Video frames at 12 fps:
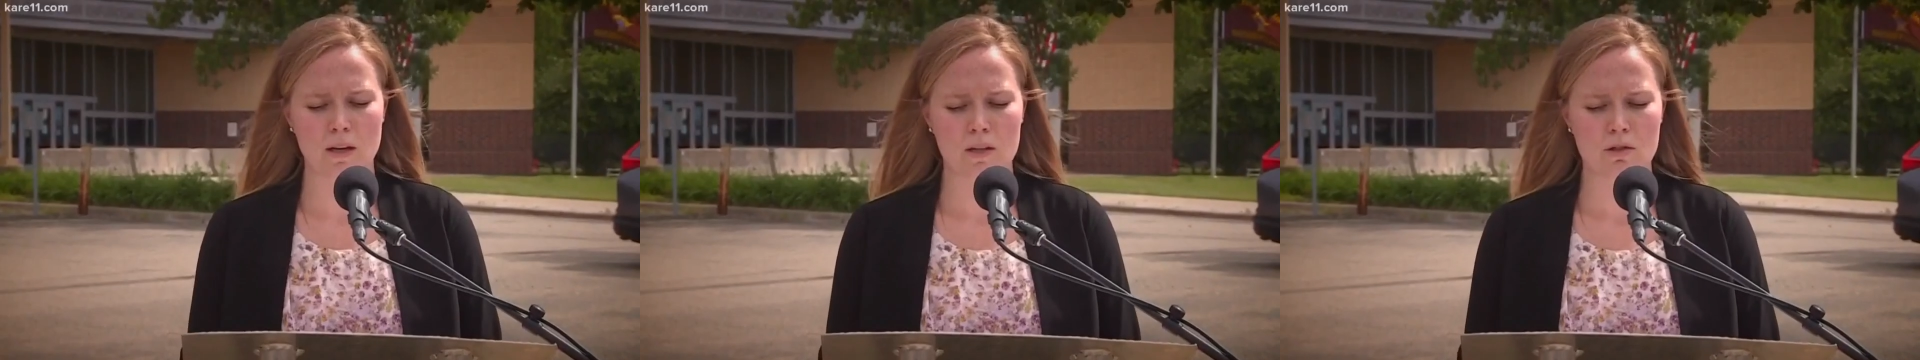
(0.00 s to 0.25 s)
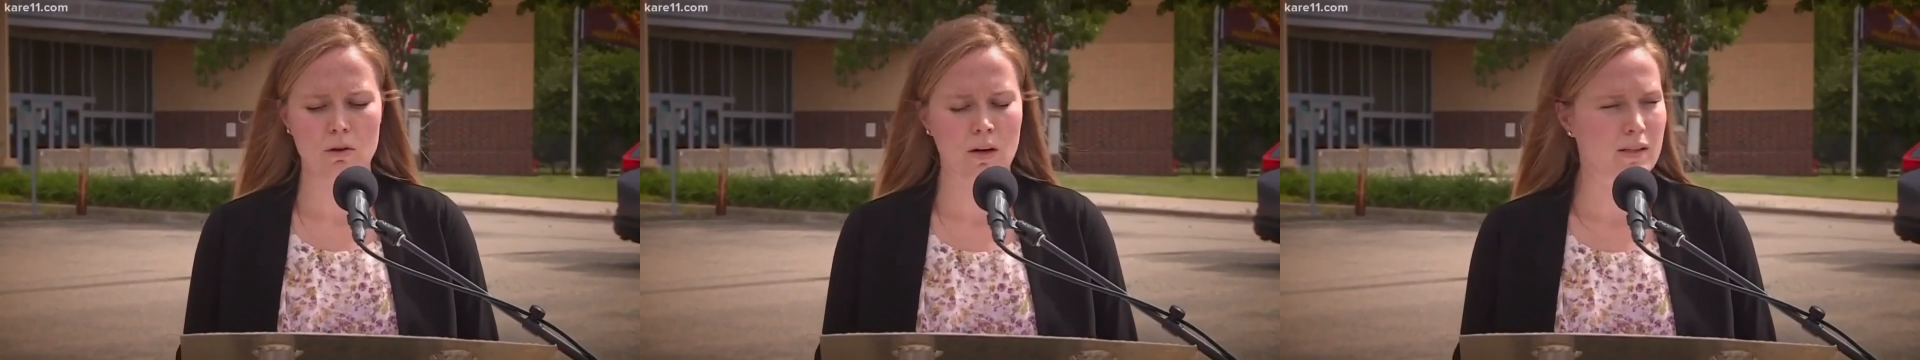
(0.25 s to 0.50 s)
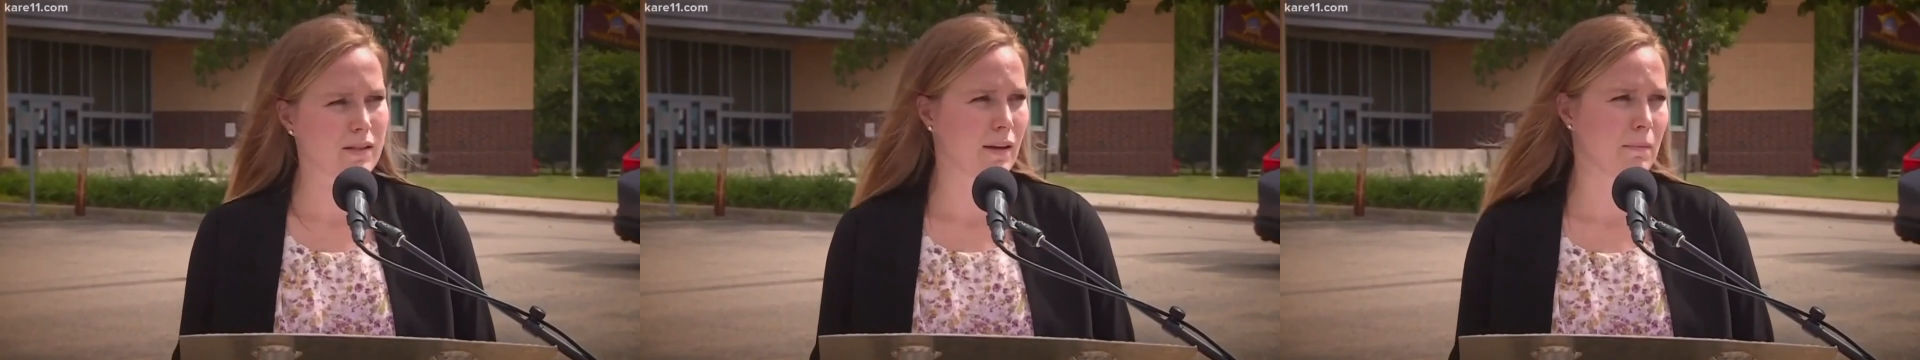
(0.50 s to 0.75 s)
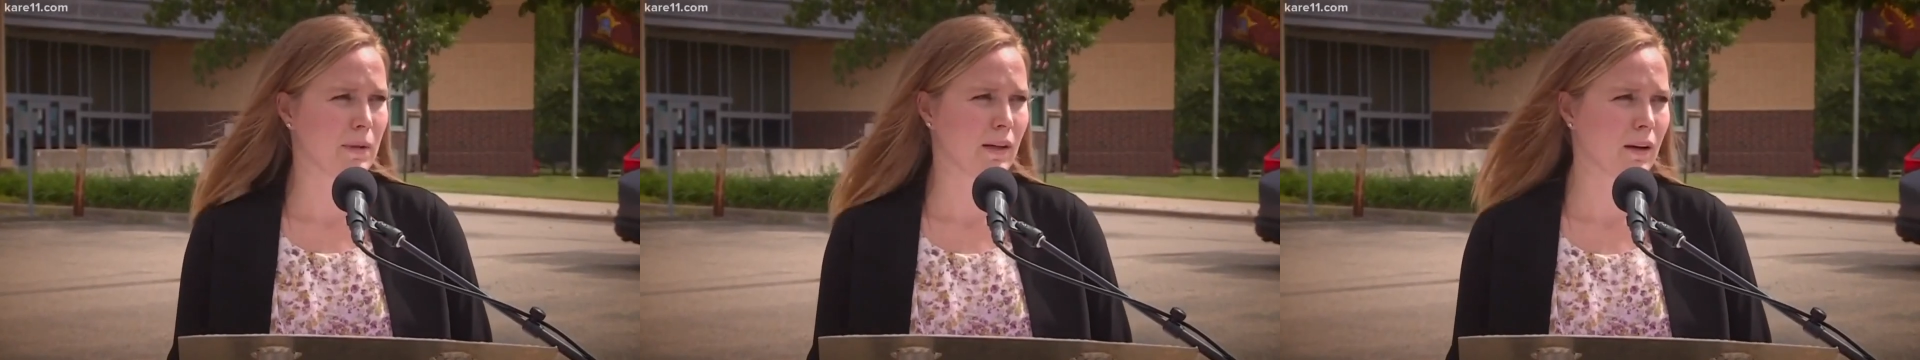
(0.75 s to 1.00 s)
did not trust
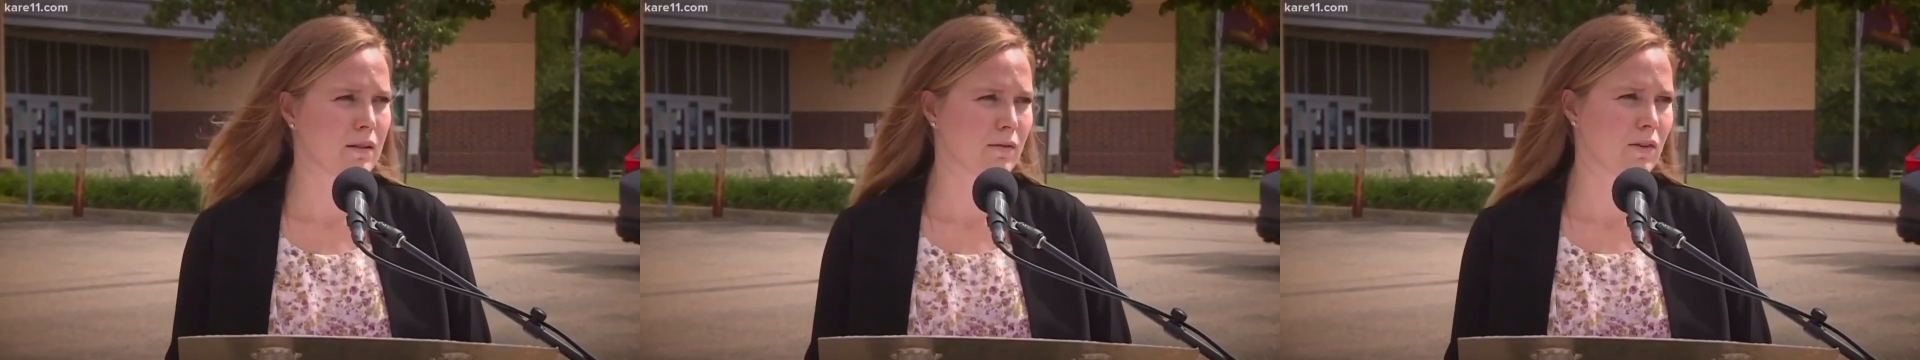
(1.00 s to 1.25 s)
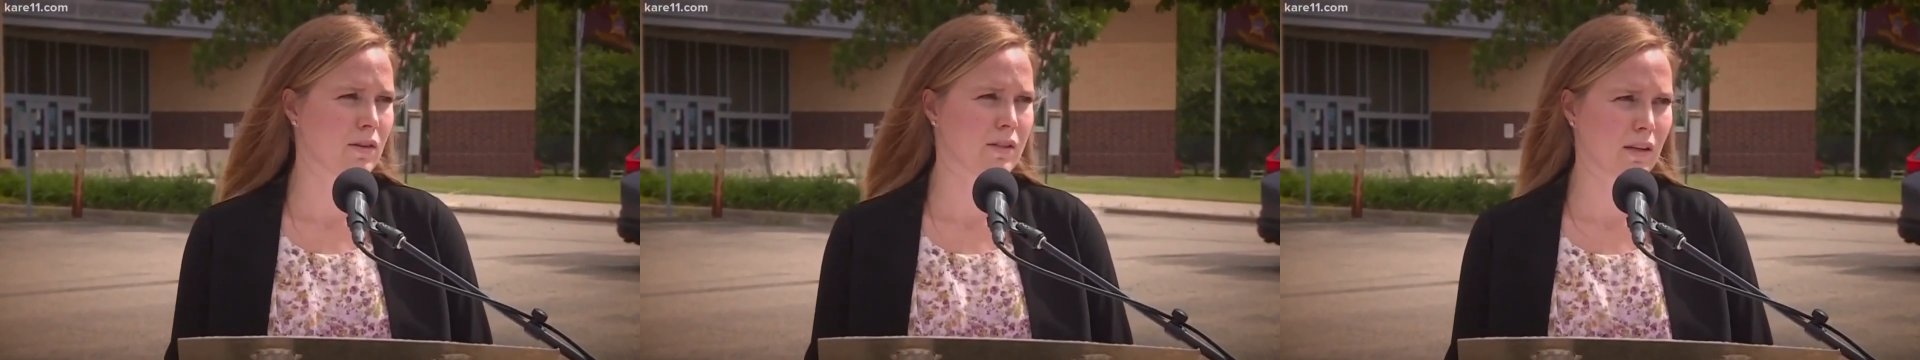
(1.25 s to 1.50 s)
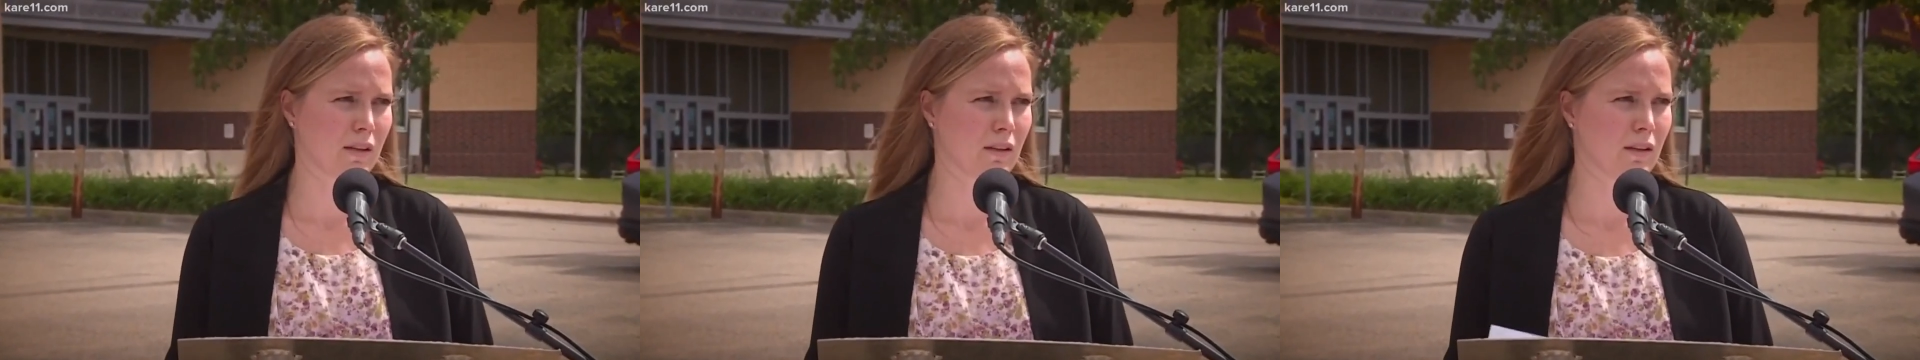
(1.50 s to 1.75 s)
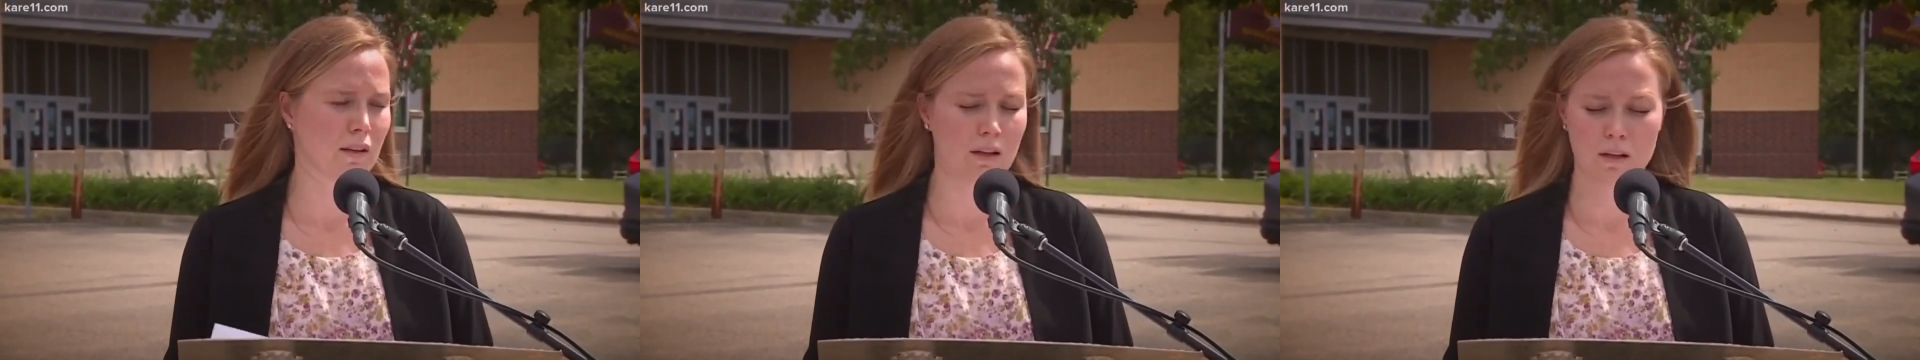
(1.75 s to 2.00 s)
them because of their skin
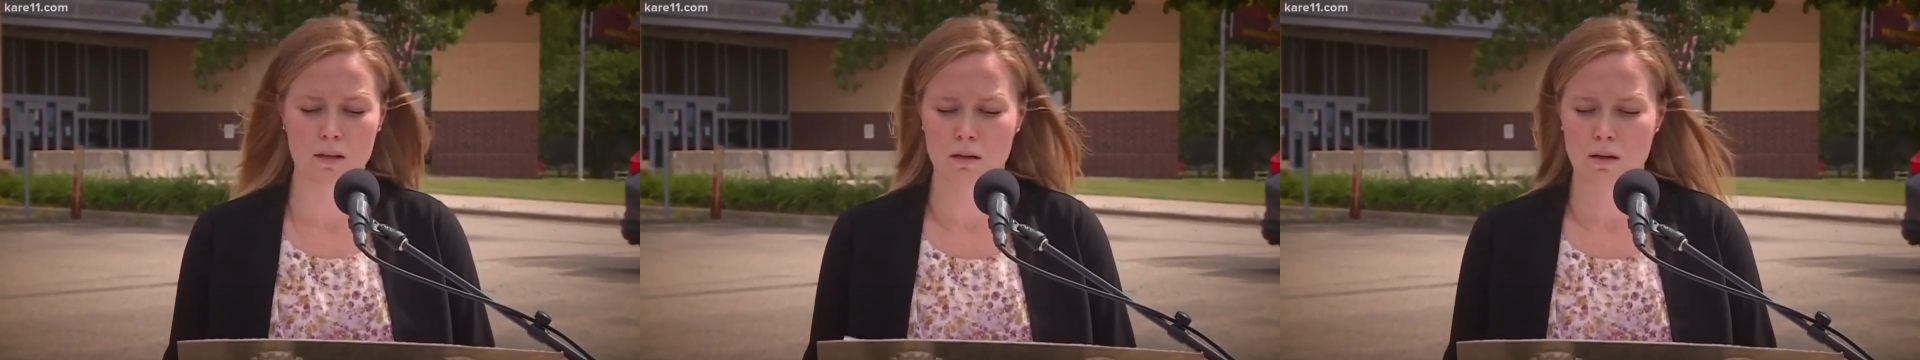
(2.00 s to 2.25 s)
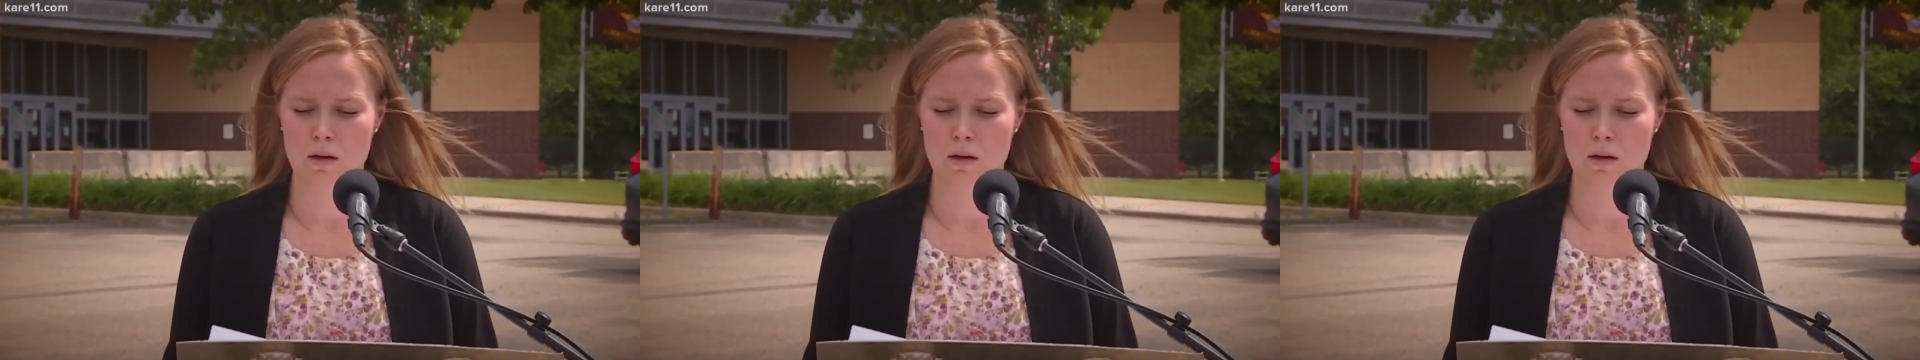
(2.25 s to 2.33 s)
color.